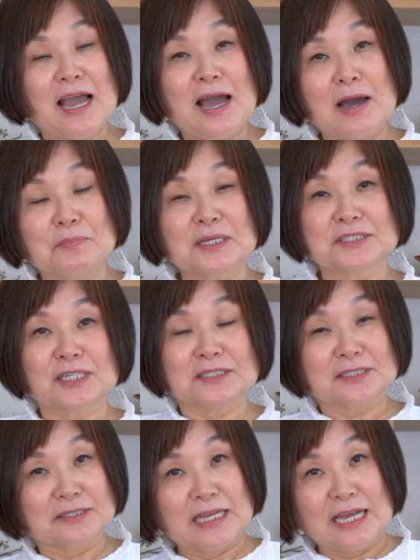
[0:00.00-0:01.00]
How much
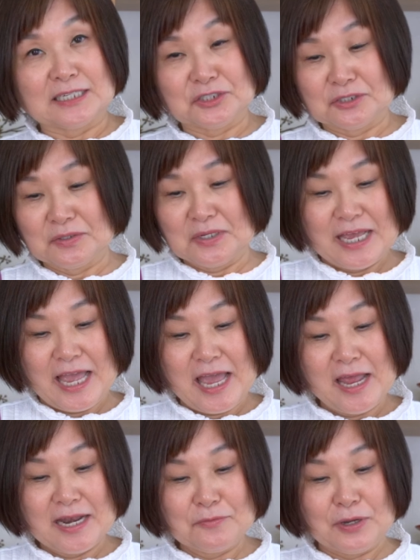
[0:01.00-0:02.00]
is a dash?
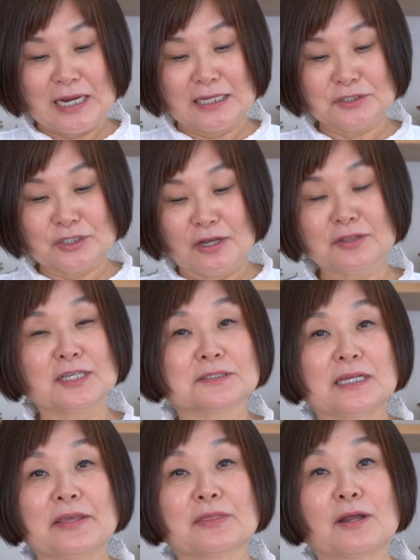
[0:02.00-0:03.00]
And when I saw
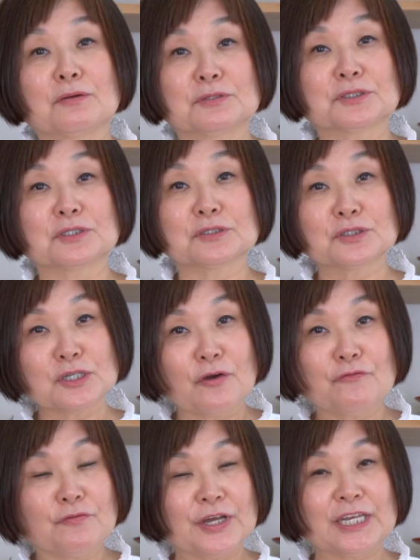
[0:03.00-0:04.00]
this, I thought it was just
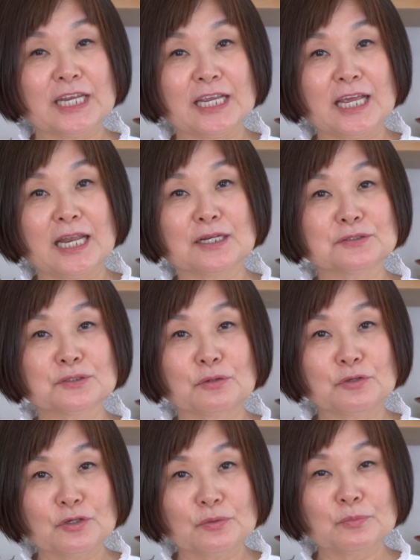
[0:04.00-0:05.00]
so funny and it's so
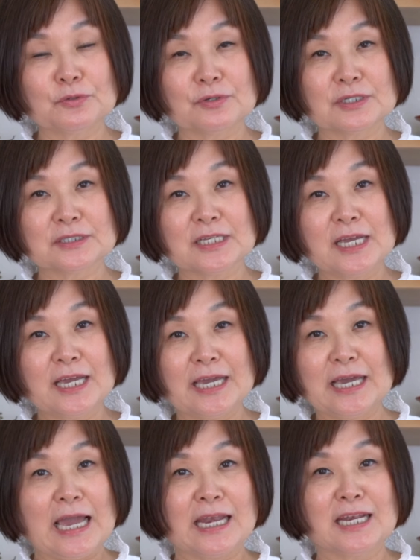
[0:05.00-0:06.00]
humorous,
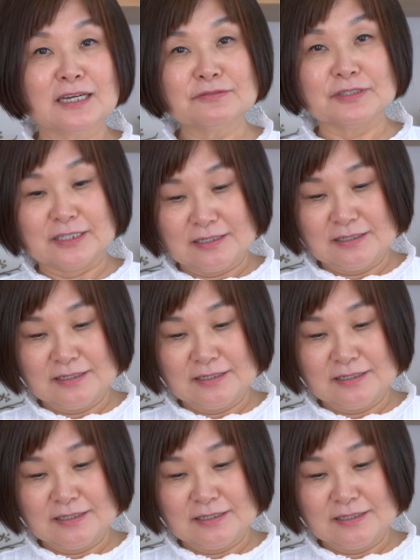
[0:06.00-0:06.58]
and I love it.